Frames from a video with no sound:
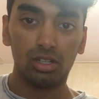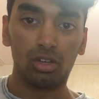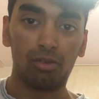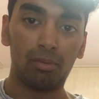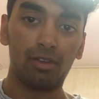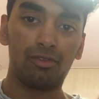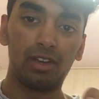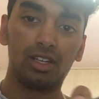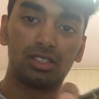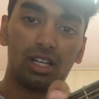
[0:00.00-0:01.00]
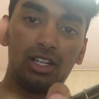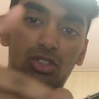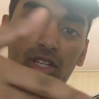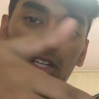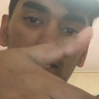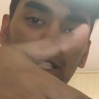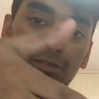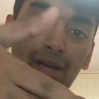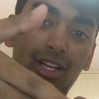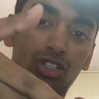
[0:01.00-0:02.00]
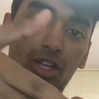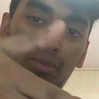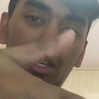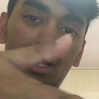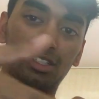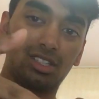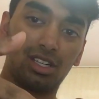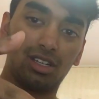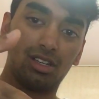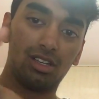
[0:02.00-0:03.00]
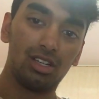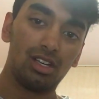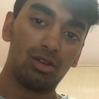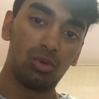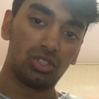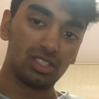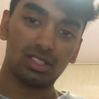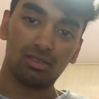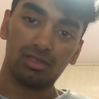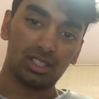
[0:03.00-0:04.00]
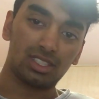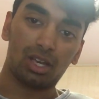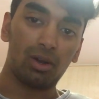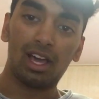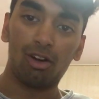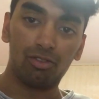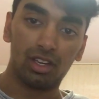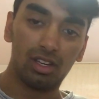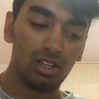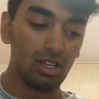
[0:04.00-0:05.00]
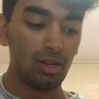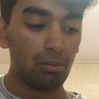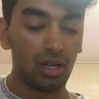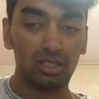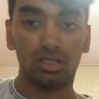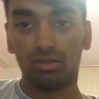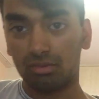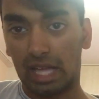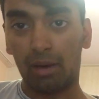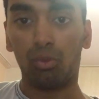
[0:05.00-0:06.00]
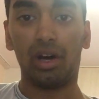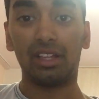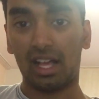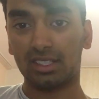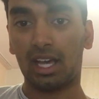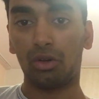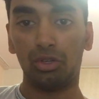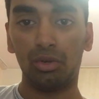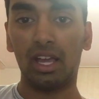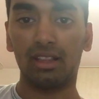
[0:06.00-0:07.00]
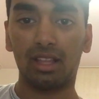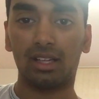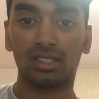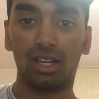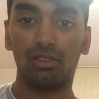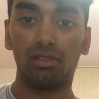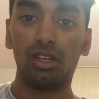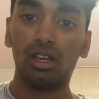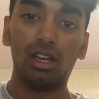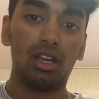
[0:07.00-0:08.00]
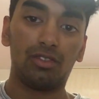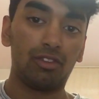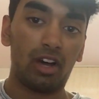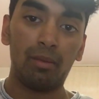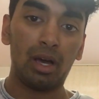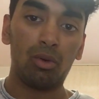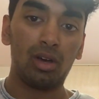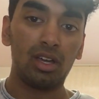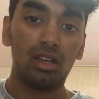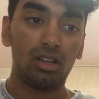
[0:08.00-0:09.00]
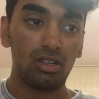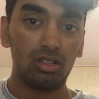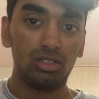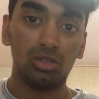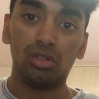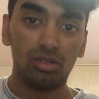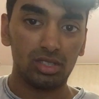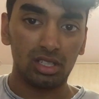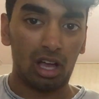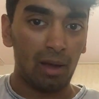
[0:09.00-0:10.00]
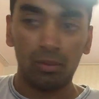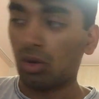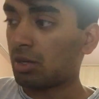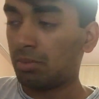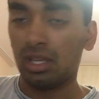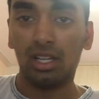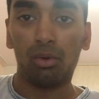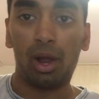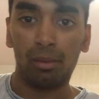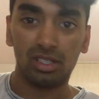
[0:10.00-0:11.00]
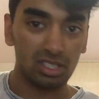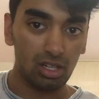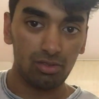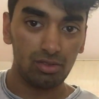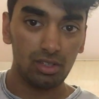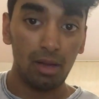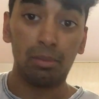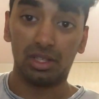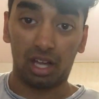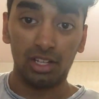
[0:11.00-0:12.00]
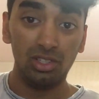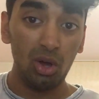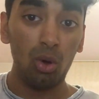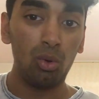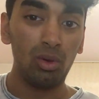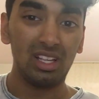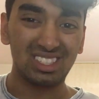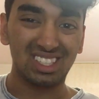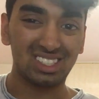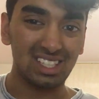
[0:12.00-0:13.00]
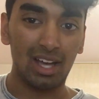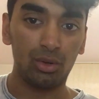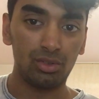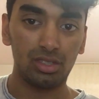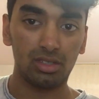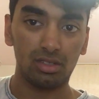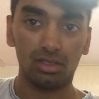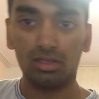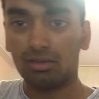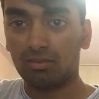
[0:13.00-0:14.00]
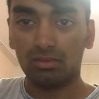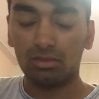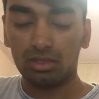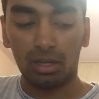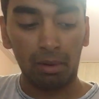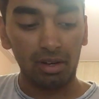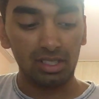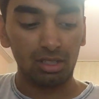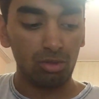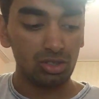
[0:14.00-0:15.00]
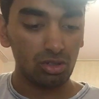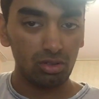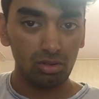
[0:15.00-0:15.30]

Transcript: my fingers are literally smashed up against here, which isn't necessarily healthy, but that's how you get that 7. If you find a better way, do use it. I'm not completely right myself, but I know it's the sound comparing it to the original.